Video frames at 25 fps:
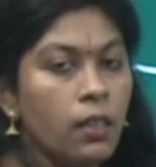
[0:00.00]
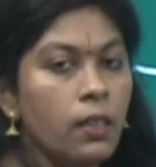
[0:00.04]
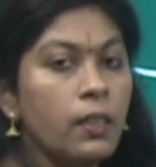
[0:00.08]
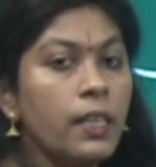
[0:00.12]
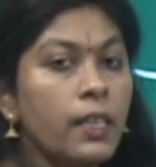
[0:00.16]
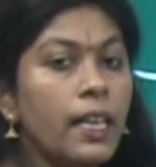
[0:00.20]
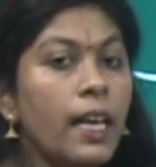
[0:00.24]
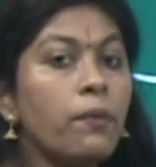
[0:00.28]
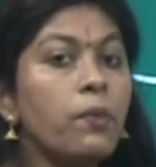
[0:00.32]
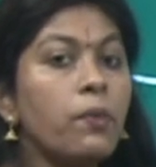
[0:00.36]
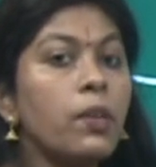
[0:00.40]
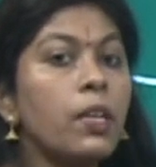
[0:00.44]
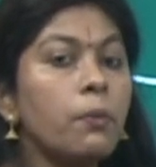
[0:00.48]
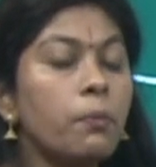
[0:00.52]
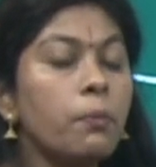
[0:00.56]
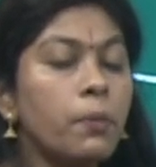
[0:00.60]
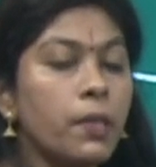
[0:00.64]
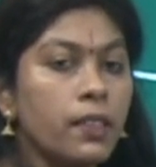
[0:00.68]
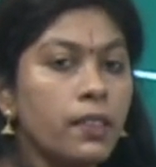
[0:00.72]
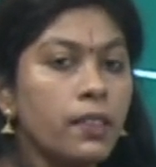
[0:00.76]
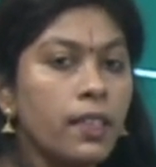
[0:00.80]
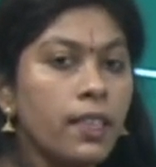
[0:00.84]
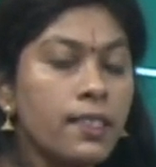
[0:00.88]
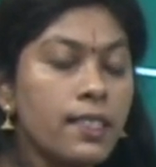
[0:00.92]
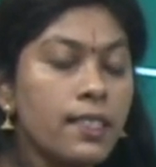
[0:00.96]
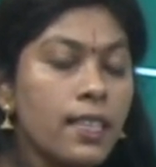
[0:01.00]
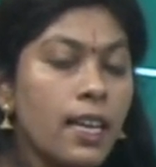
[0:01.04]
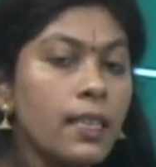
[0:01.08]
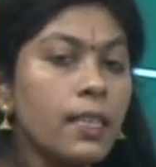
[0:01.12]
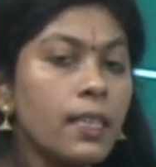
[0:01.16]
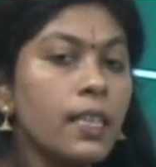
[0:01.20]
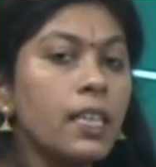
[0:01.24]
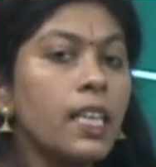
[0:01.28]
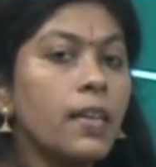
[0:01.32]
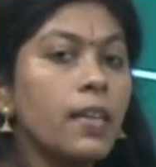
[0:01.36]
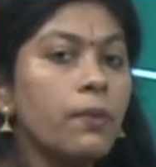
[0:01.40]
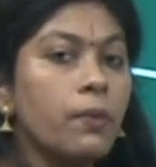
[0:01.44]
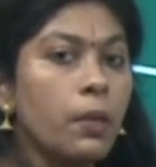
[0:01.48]
developed, they
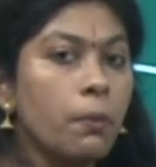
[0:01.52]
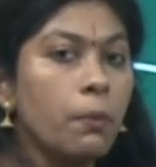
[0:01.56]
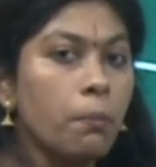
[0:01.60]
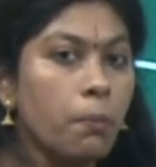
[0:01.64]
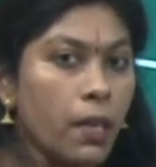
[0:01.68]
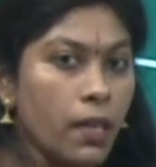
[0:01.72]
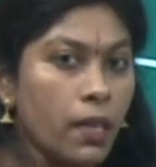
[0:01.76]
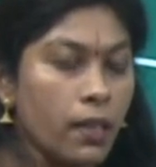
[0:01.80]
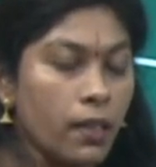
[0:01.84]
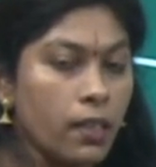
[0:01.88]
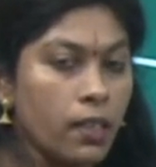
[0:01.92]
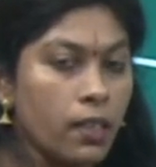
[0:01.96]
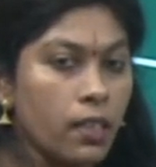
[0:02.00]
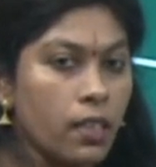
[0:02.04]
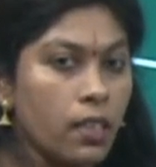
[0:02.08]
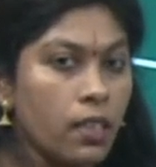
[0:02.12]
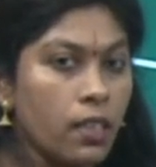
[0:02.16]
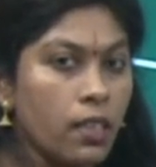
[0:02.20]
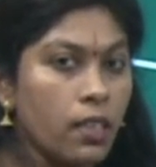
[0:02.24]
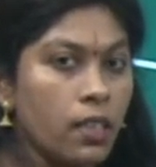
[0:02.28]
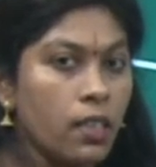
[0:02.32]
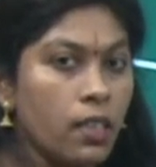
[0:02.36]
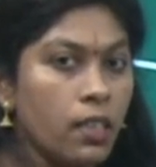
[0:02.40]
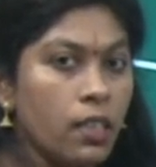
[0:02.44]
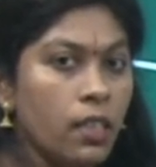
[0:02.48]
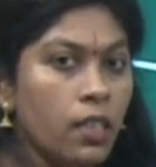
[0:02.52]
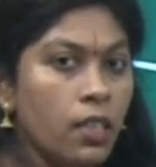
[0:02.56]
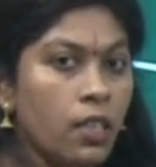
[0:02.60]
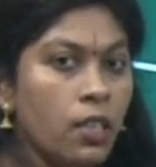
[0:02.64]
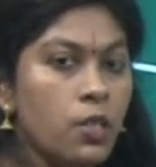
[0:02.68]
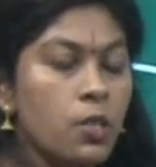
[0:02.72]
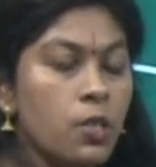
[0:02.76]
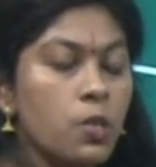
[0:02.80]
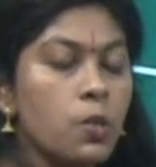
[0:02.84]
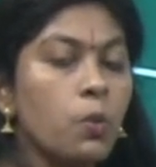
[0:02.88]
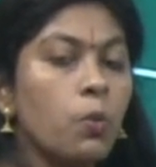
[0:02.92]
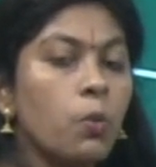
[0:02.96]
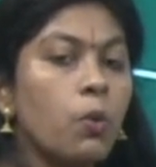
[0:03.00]
started developing.
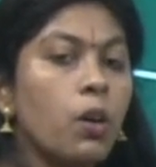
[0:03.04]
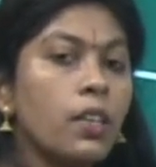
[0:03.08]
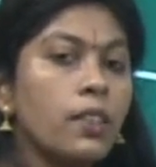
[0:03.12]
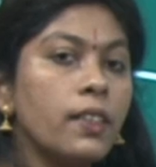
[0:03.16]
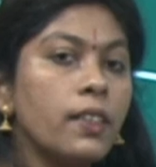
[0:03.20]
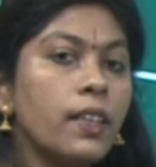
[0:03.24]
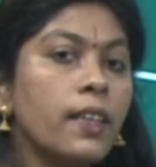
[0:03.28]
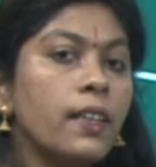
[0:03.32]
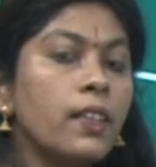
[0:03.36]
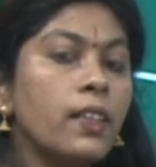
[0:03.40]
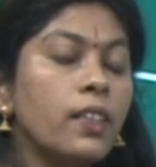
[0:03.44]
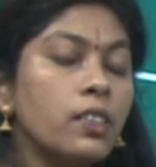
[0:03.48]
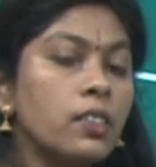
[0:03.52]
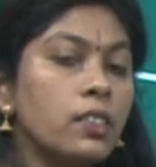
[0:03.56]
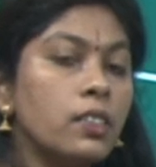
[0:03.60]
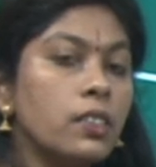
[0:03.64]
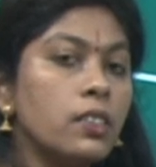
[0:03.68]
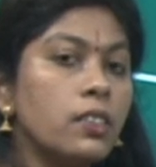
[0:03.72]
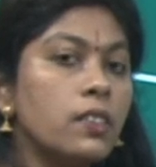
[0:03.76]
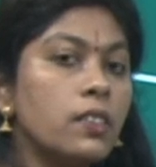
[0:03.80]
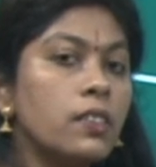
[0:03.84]
So, what they did?